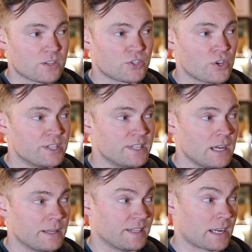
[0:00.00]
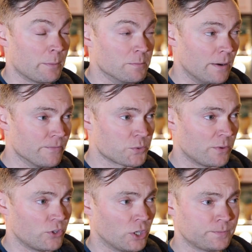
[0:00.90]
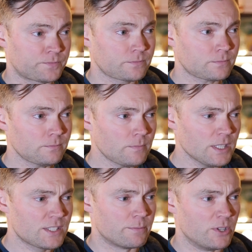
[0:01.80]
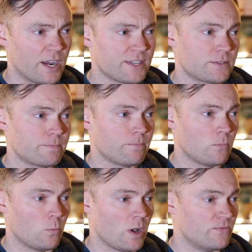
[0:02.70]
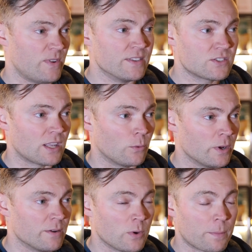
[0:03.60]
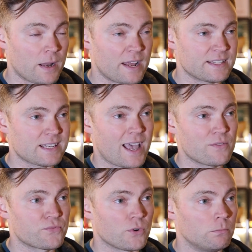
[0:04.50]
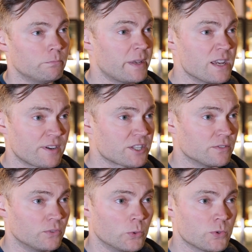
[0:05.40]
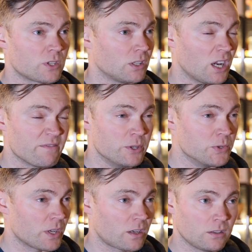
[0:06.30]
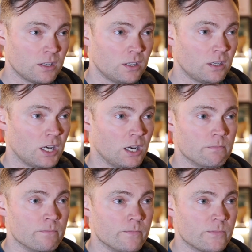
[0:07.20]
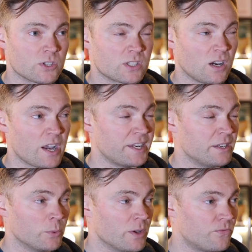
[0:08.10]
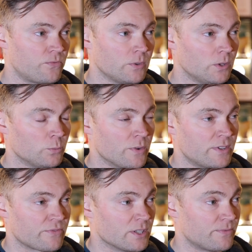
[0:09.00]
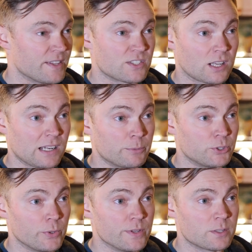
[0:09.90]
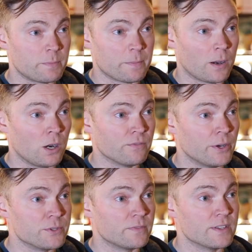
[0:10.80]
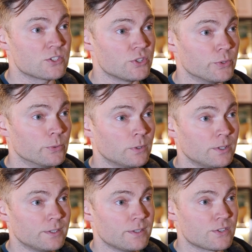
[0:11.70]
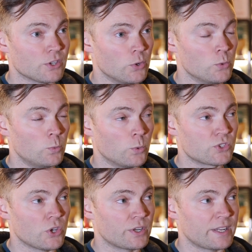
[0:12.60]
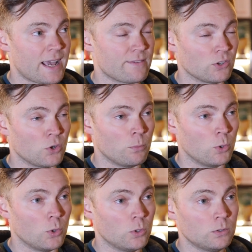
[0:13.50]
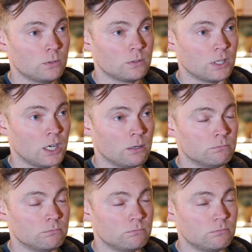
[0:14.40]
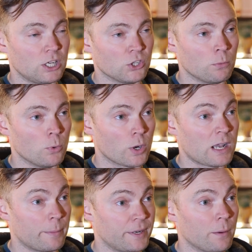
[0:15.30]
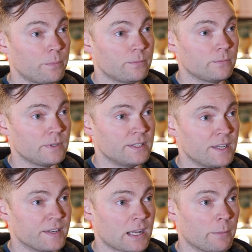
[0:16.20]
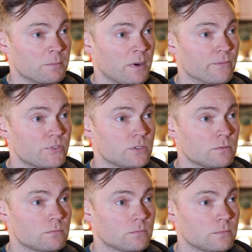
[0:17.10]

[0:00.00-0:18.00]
certainly in the coming months, we've got some nice events that we're planning to have, from beer festivals to live music, to tying in with different events the club are doing to be part of those events too. So we'll certainly have a lot more coming up in the coming months.